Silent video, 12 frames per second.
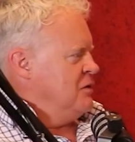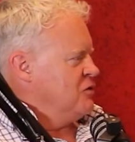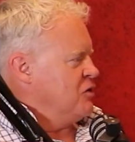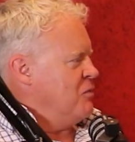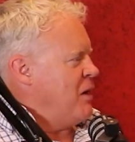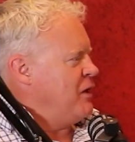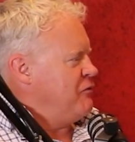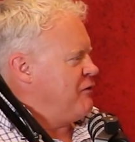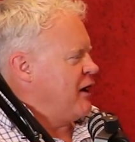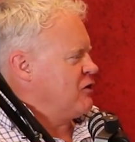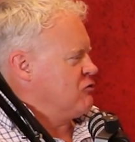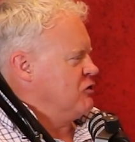So the
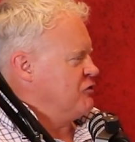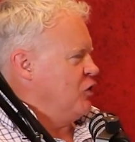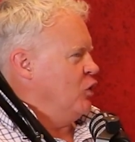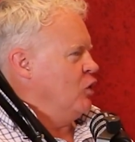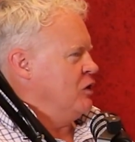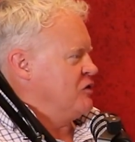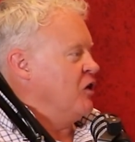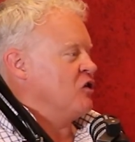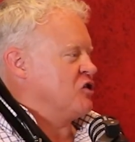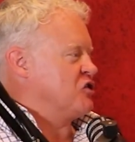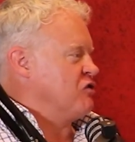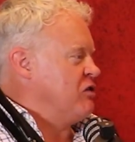manufacturers thought it's not
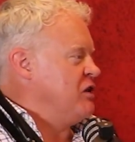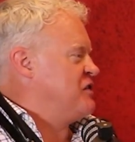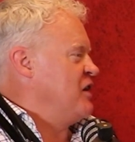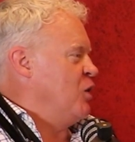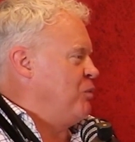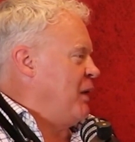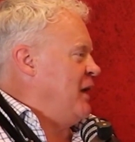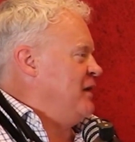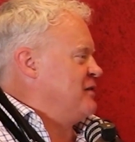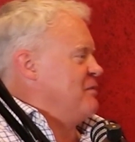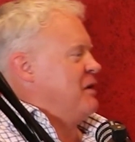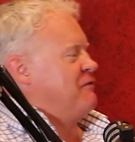just a retail play, it's
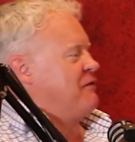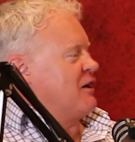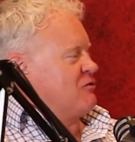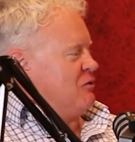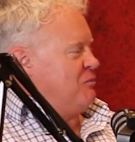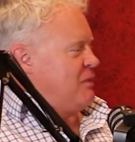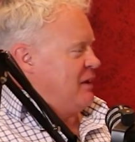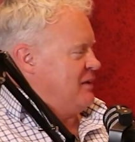a manufacturing play.